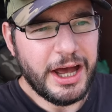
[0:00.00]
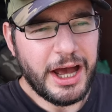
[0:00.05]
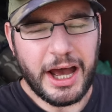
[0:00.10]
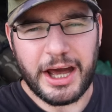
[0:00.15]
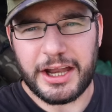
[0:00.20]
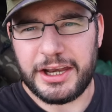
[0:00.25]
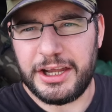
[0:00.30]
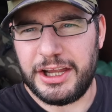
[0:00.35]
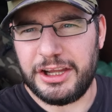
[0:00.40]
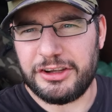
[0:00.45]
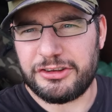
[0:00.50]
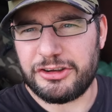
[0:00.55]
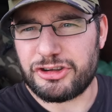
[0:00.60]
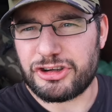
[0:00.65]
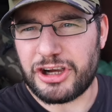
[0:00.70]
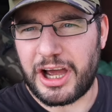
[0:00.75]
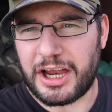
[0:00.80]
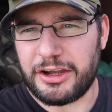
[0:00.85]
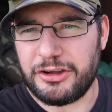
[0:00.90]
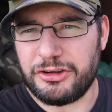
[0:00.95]
and it is a
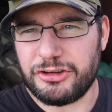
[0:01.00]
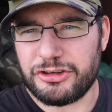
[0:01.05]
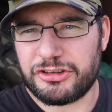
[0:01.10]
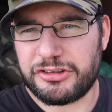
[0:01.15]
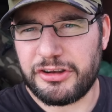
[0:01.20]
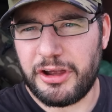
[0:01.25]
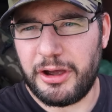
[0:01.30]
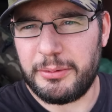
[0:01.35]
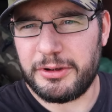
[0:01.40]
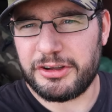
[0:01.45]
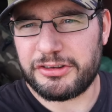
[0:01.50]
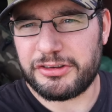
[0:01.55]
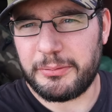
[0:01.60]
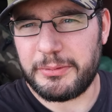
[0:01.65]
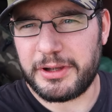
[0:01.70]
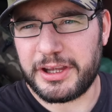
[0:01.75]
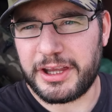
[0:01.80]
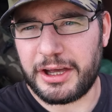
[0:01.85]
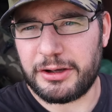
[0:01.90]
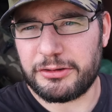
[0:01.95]
challenge so it's
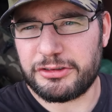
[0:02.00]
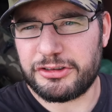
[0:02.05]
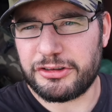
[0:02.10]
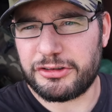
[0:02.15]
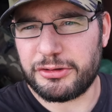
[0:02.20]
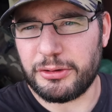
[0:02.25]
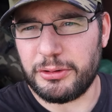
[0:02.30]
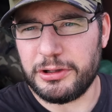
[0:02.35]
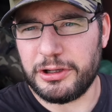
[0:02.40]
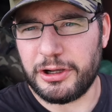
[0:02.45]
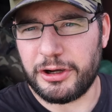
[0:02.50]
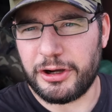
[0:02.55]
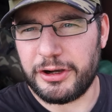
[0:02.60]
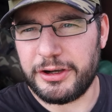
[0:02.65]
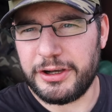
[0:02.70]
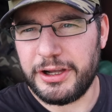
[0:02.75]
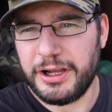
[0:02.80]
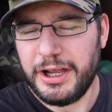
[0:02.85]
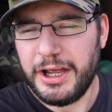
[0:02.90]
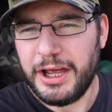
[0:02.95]
something else to sort of
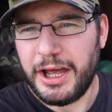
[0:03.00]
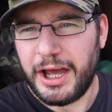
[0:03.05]
learn